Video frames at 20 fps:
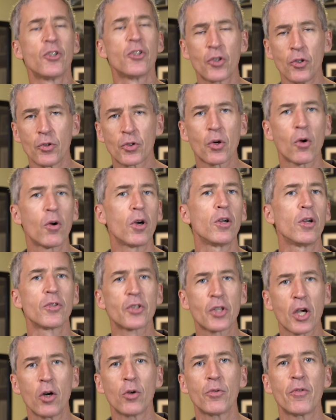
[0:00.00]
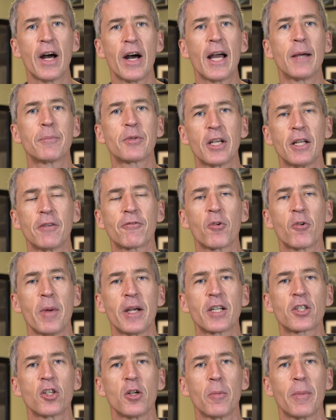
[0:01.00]
tutorials, code labs,
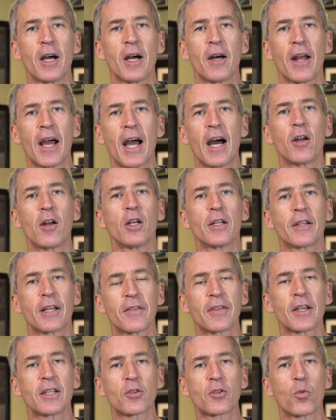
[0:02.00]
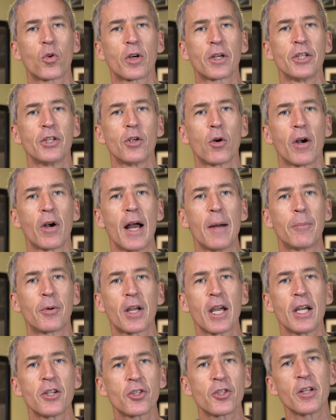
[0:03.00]
information about how to get that to work in your
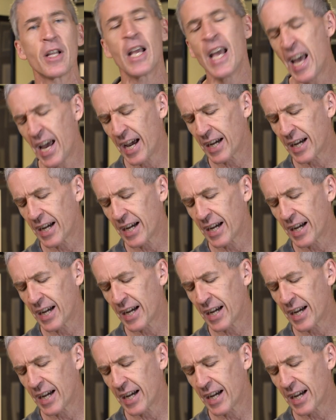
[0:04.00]
application,